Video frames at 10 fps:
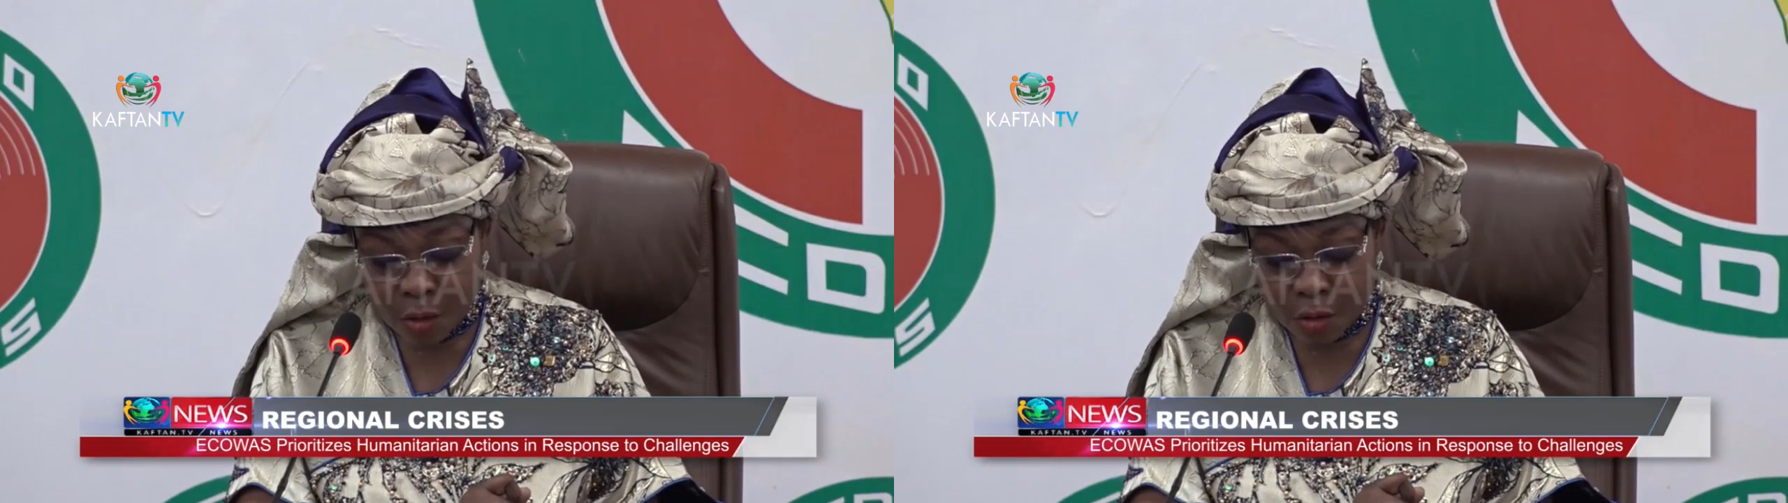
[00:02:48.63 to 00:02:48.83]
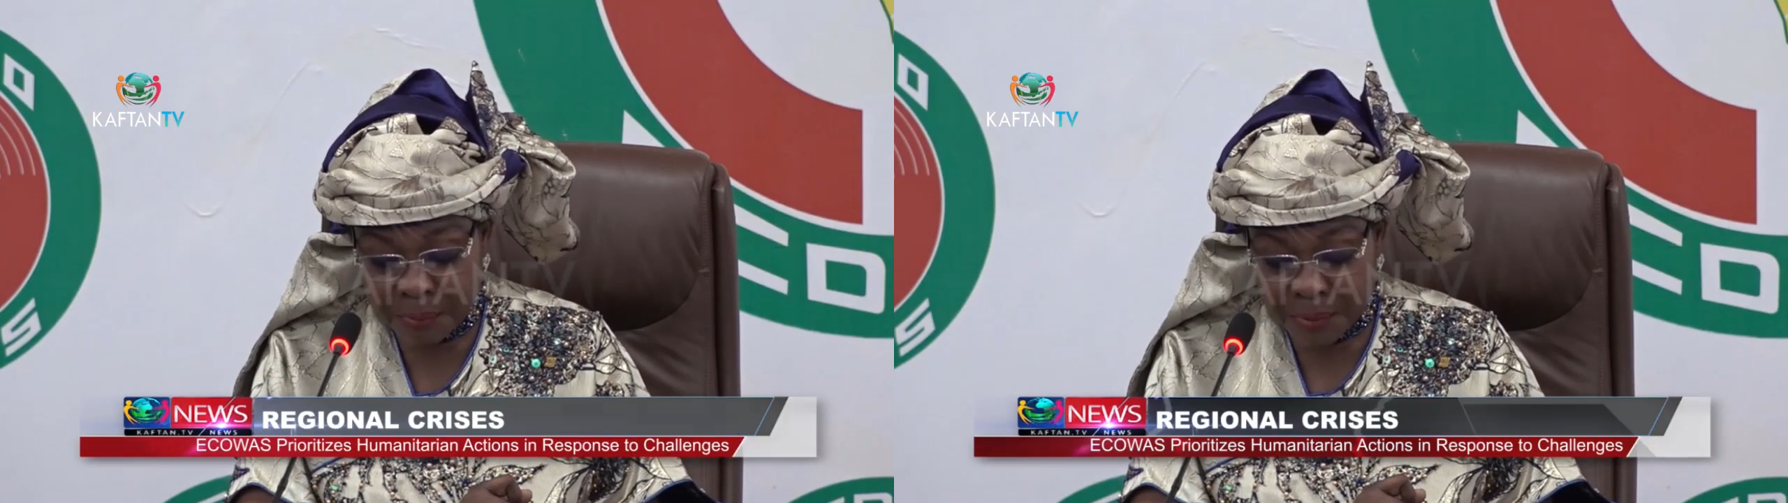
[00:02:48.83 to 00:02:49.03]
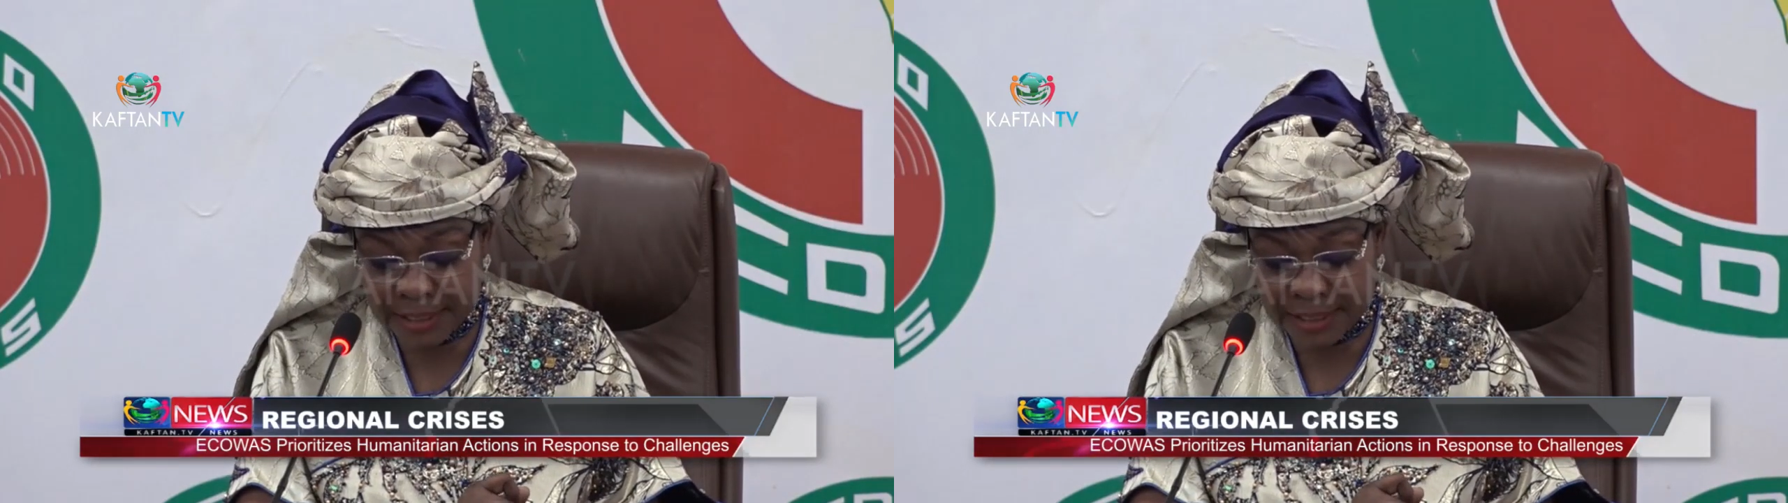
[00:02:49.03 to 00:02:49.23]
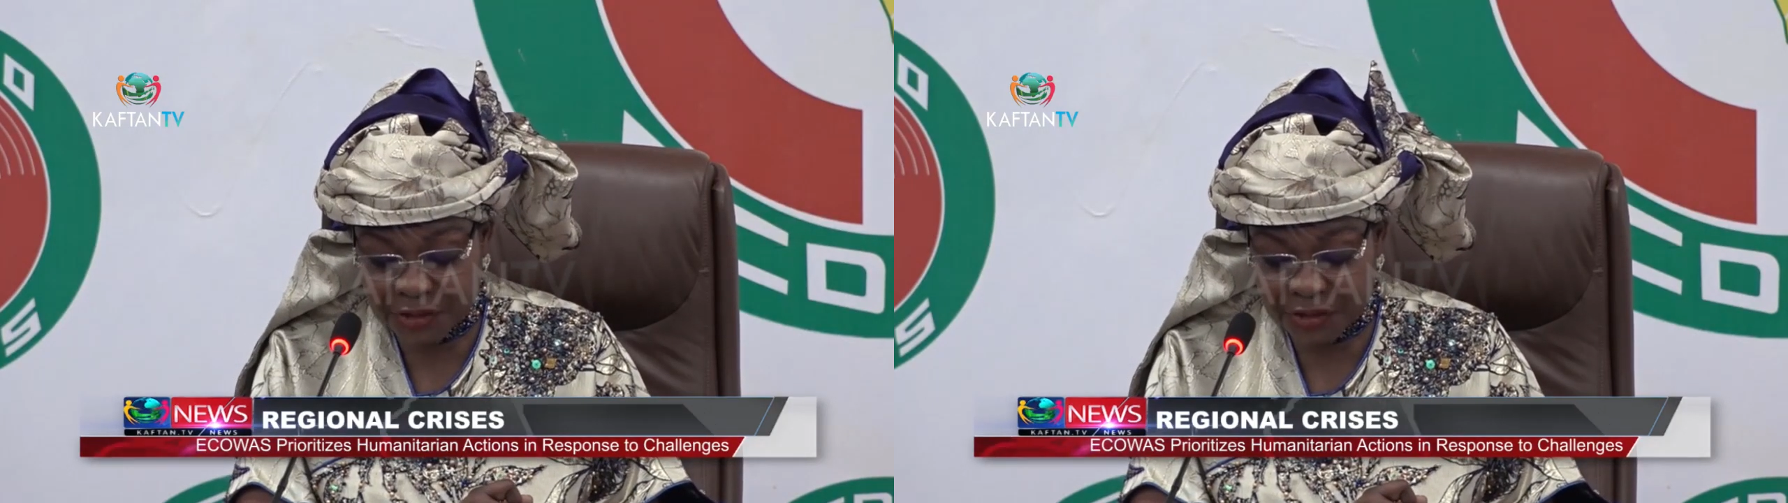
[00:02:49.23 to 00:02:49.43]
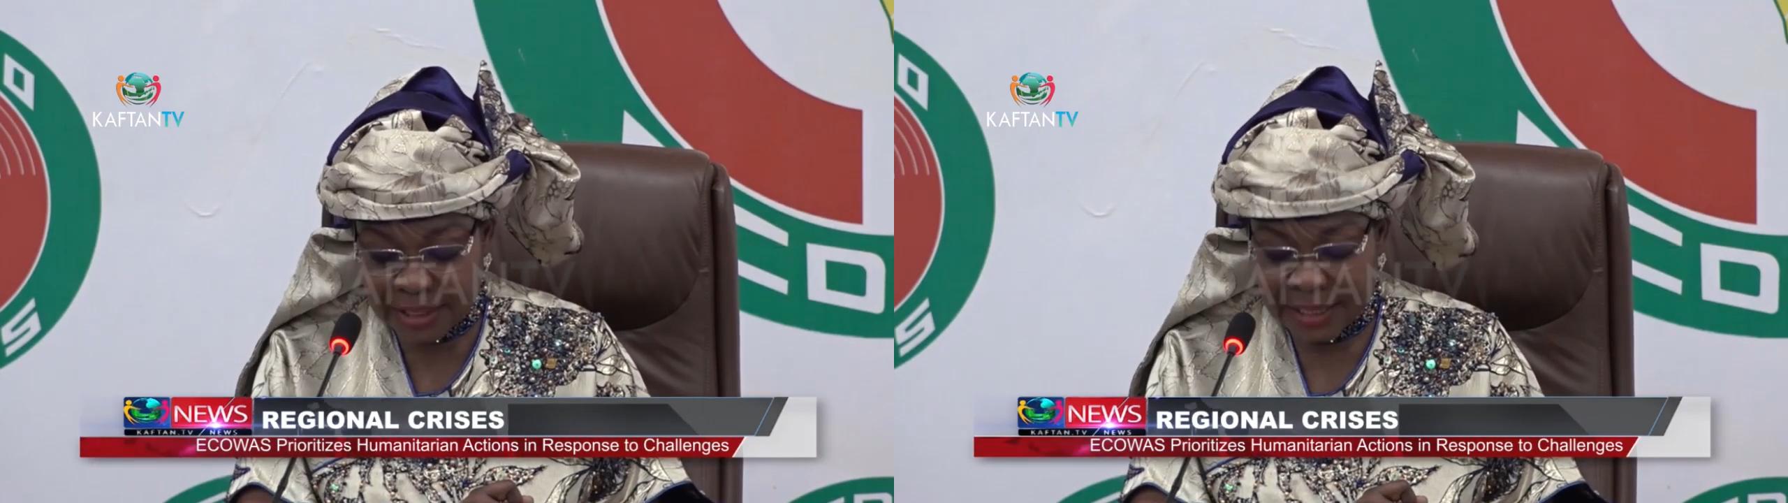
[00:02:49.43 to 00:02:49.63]
works to
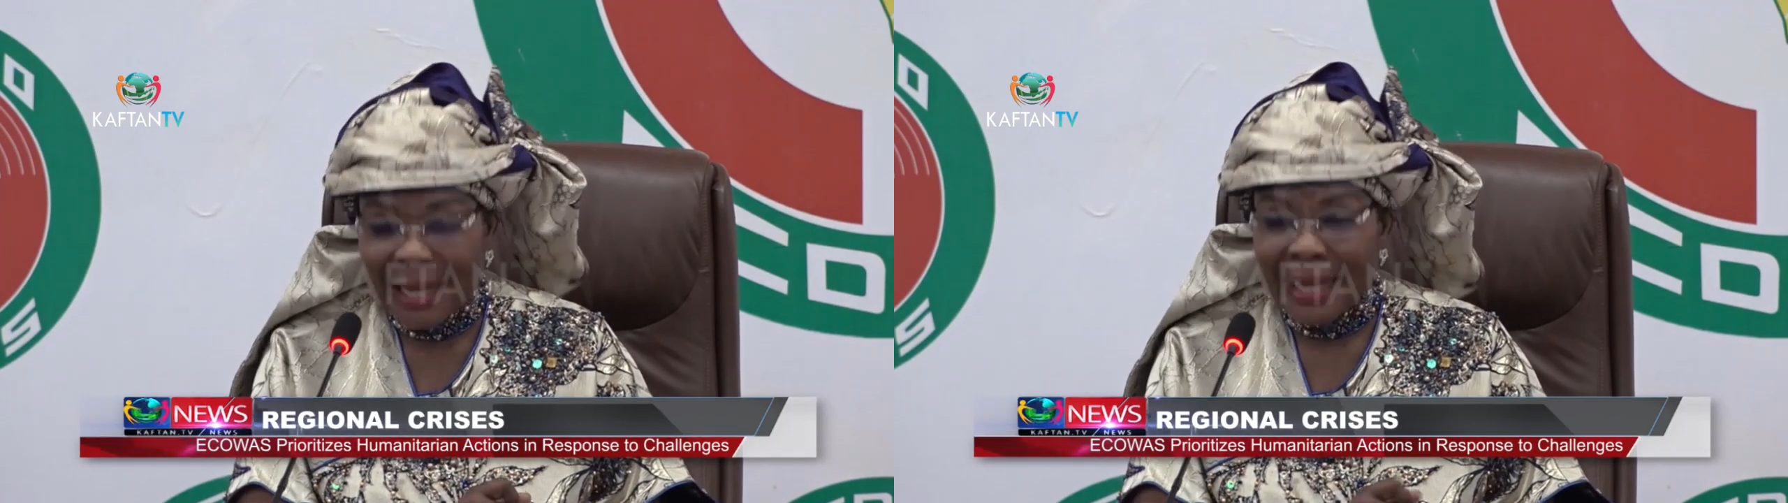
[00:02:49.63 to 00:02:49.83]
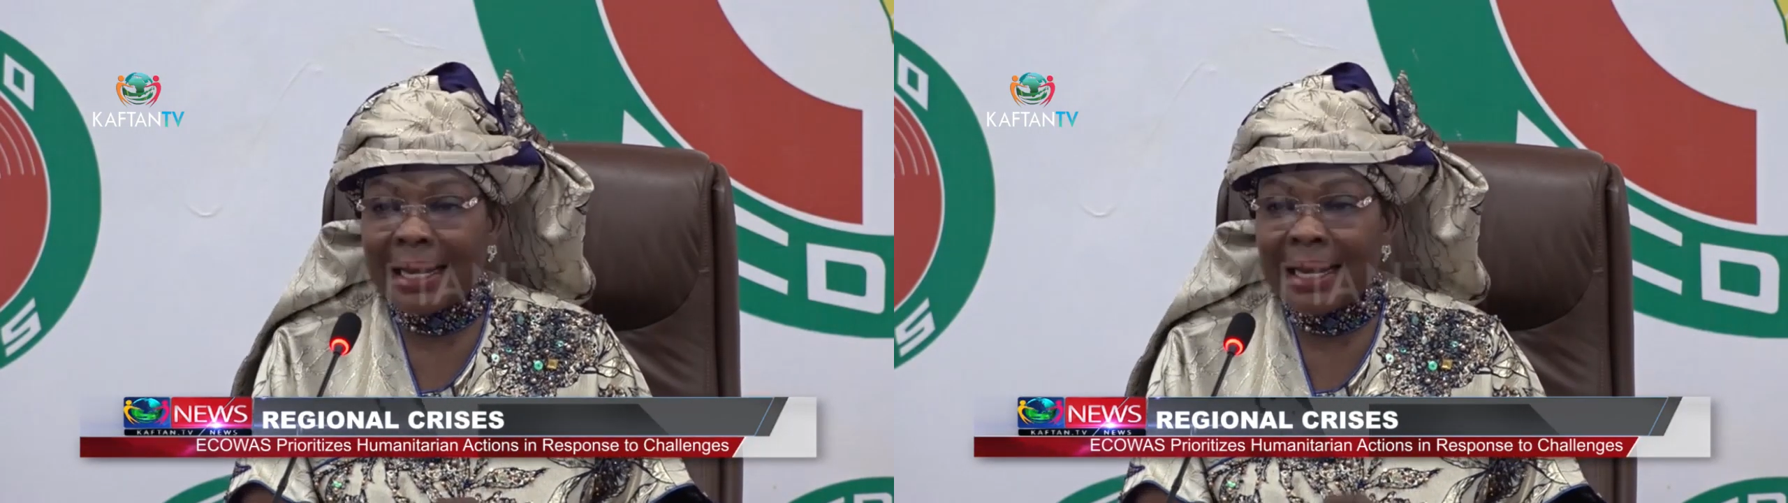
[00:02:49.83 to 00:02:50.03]
promote